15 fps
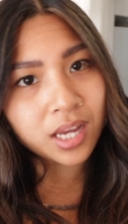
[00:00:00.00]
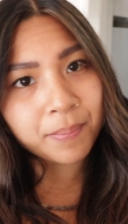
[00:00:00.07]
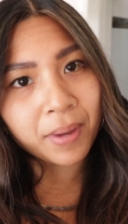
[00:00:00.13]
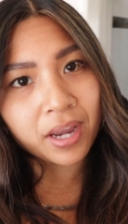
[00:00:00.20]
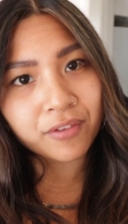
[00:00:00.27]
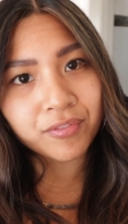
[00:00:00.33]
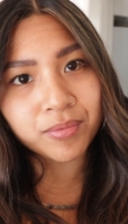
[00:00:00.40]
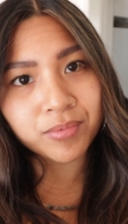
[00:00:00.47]
got
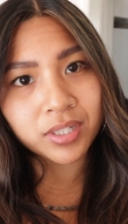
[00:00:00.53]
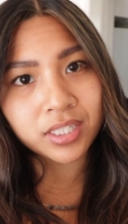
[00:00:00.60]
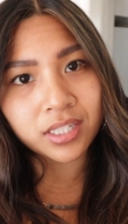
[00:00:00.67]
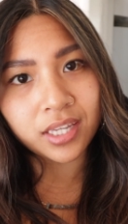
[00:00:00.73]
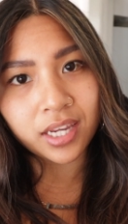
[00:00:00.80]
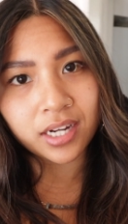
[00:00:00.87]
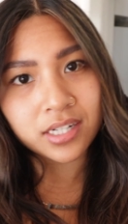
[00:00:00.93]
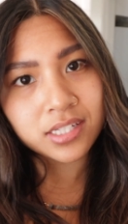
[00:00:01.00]
back from
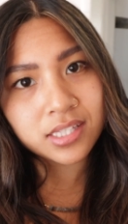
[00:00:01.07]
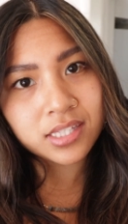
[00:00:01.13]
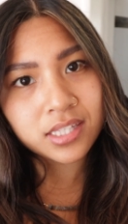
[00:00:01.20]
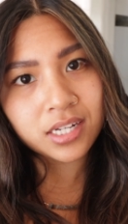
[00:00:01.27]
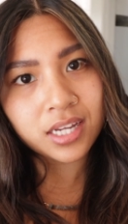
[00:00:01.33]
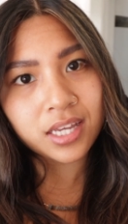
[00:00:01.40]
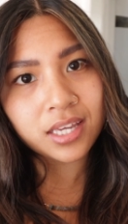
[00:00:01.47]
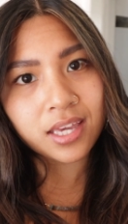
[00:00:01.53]
running errands
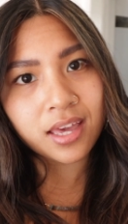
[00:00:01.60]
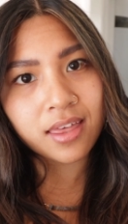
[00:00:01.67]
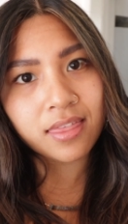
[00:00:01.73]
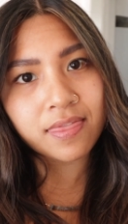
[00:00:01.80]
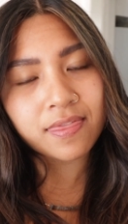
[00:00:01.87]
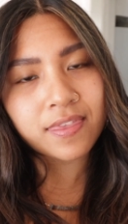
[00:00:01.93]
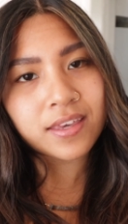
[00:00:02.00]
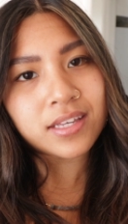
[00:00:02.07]
today
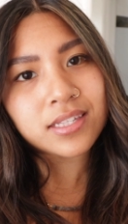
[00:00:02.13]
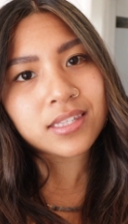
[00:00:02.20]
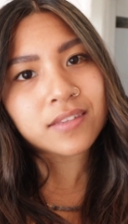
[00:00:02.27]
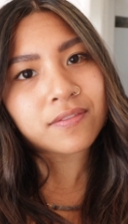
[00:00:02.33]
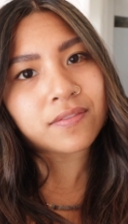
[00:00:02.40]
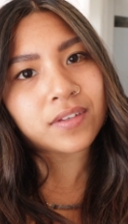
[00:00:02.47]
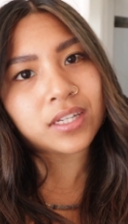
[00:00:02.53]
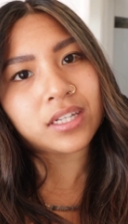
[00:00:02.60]
and this
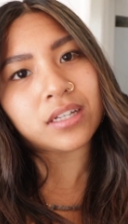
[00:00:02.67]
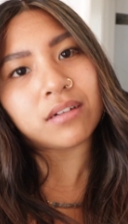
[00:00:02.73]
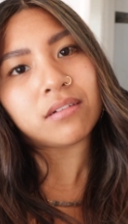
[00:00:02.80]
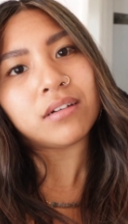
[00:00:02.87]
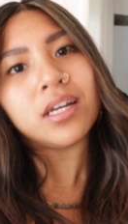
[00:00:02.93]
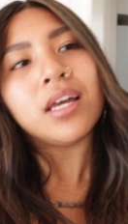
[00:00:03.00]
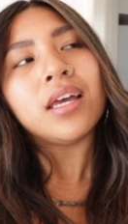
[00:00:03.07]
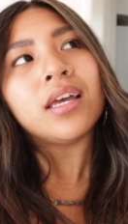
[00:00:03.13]

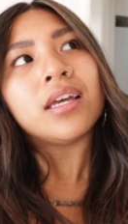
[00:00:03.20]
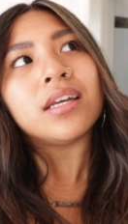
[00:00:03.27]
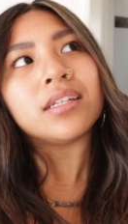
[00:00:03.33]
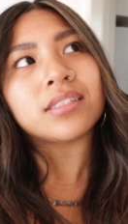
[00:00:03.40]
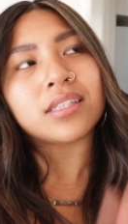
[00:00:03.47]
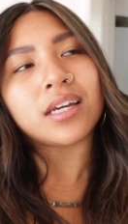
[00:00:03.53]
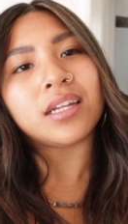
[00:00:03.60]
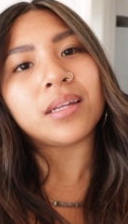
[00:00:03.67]
video
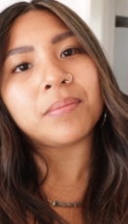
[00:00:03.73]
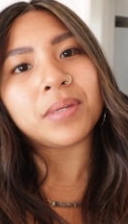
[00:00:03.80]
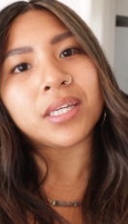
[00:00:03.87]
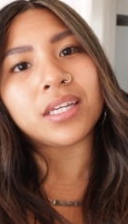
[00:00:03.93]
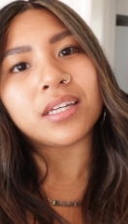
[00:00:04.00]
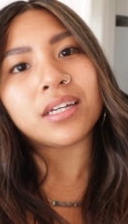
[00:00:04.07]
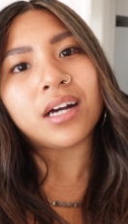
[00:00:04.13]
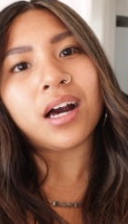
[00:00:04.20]
is gonna
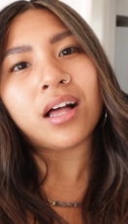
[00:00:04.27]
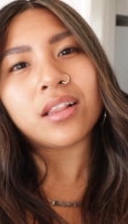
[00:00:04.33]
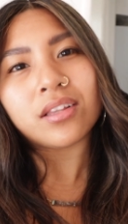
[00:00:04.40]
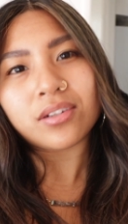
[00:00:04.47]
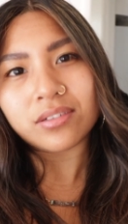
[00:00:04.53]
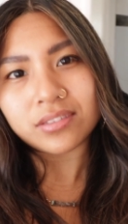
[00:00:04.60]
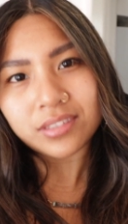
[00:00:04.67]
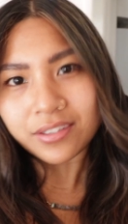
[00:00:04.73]
be a
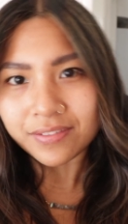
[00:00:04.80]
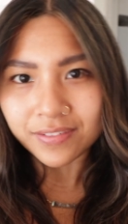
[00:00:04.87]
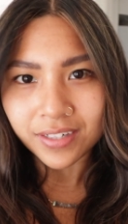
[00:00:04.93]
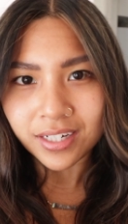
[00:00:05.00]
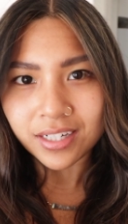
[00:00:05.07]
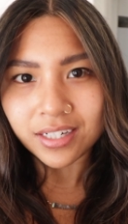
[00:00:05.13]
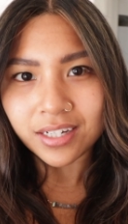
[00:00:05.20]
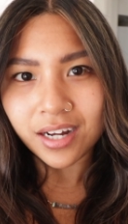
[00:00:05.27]
little
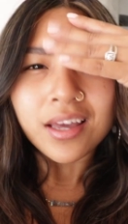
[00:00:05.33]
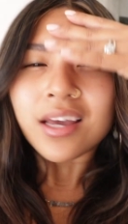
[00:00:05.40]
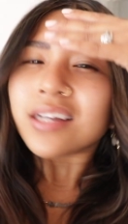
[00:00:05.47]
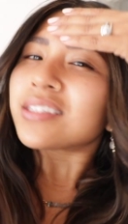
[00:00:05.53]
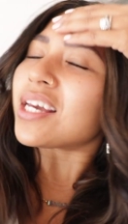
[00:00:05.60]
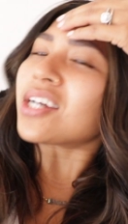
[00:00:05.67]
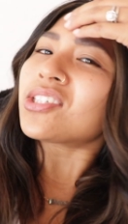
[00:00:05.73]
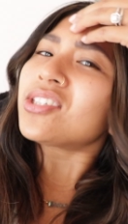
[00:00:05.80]
different.
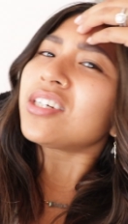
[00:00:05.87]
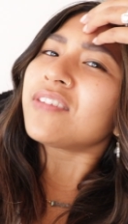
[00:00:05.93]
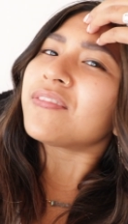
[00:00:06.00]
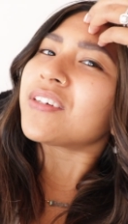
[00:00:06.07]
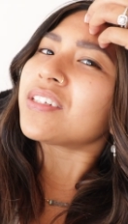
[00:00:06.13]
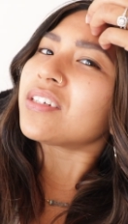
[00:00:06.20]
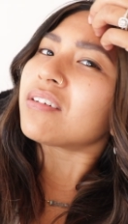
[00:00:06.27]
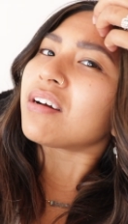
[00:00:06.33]
It's actually a
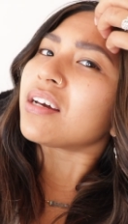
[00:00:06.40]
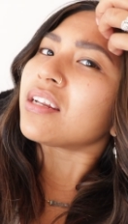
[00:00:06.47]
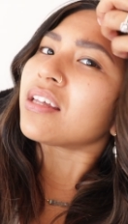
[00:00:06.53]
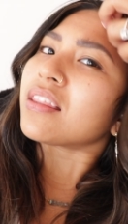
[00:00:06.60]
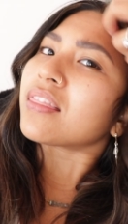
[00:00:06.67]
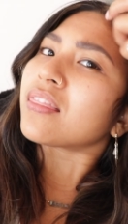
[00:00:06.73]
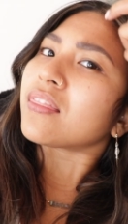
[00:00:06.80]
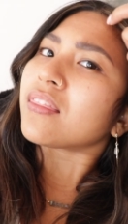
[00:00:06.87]
video I
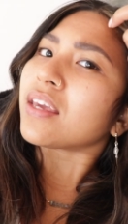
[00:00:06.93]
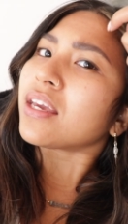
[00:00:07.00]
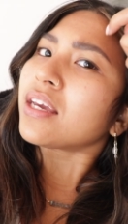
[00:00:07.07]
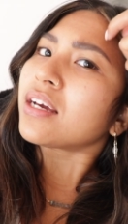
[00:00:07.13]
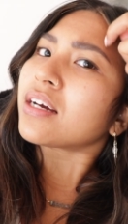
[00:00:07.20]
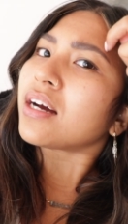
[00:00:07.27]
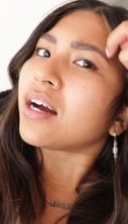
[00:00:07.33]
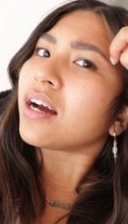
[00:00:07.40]
didn't
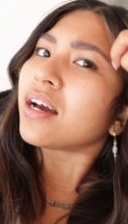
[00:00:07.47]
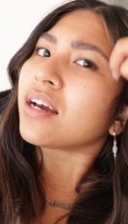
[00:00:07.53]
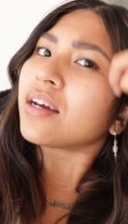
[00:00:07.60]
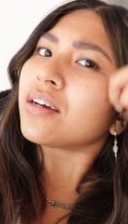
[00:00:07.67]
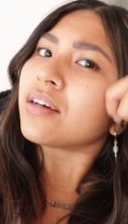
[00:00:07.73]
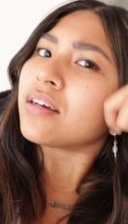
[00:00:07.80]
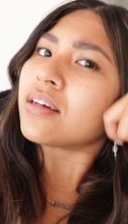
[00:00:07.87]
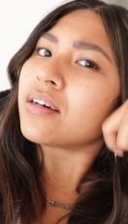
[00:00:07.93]
think
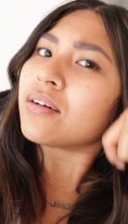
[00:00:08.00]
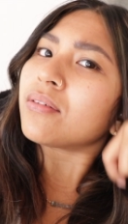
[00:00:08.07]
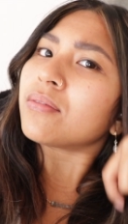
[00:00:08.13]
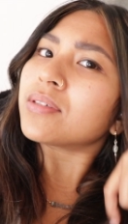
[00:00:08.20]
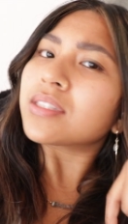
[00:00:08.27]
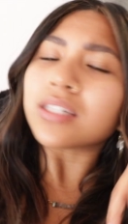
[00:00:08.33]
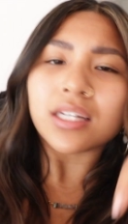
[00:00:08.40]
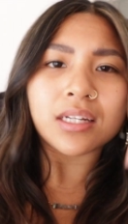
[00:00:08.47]
I
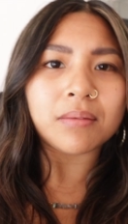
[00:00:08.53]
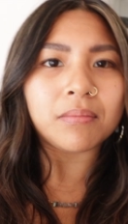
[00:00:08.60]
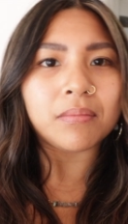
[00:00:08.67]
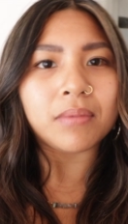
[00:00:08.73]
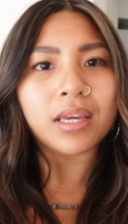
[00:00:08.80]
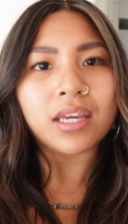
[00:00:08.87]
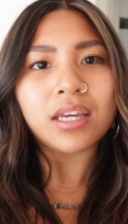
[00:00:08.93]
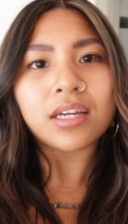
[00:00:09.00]
was gonna
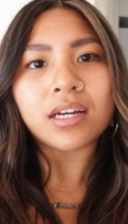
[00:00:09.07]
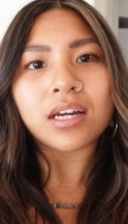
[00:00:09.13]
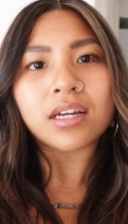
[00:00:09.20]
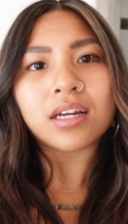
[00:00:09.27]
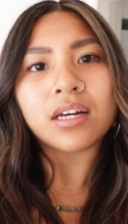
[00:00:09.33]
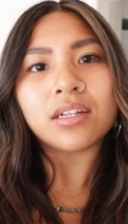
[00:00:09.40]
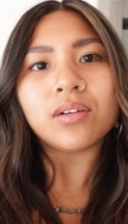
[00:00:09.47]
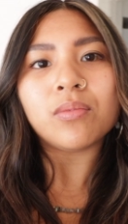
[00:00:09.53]
make. I
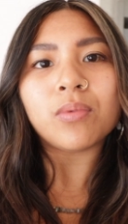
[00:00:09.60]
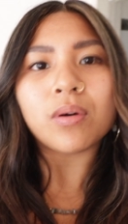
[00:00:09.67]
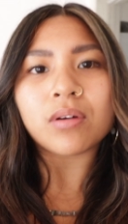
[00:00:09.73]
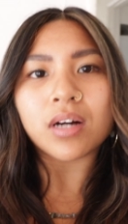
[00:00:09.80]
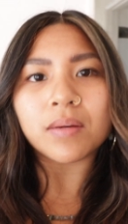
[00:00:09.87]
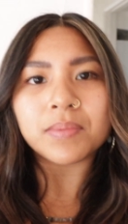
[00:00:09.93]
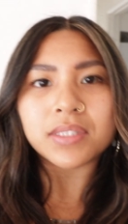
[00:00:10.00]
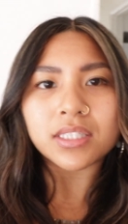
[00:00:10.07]
kind of
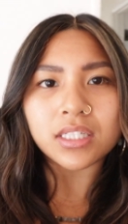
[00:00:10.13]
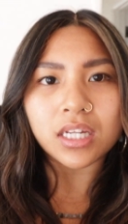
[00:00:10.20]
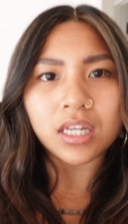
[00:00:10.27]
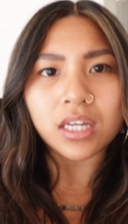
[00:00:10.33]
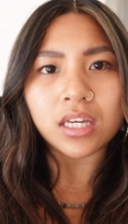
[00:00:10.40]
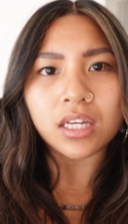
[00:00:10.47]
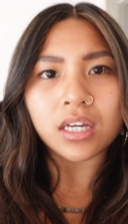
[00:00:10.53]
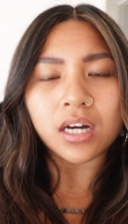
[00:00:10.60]
woke up
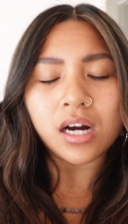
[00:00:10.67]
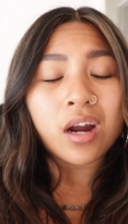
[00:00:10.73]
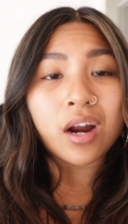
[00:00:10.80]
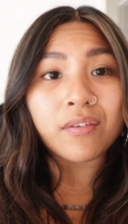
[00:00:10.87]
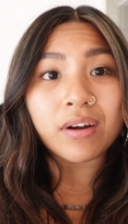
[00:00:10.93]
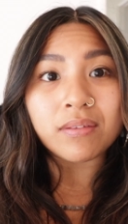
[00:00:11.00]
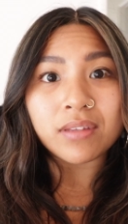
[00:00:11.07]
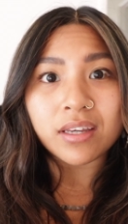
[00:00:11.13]
today
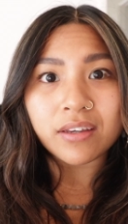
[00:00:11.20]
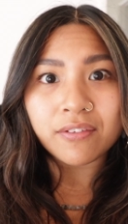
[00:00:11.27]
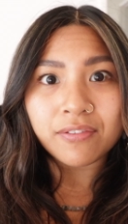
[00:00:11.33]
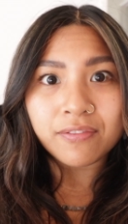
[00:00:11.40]
around like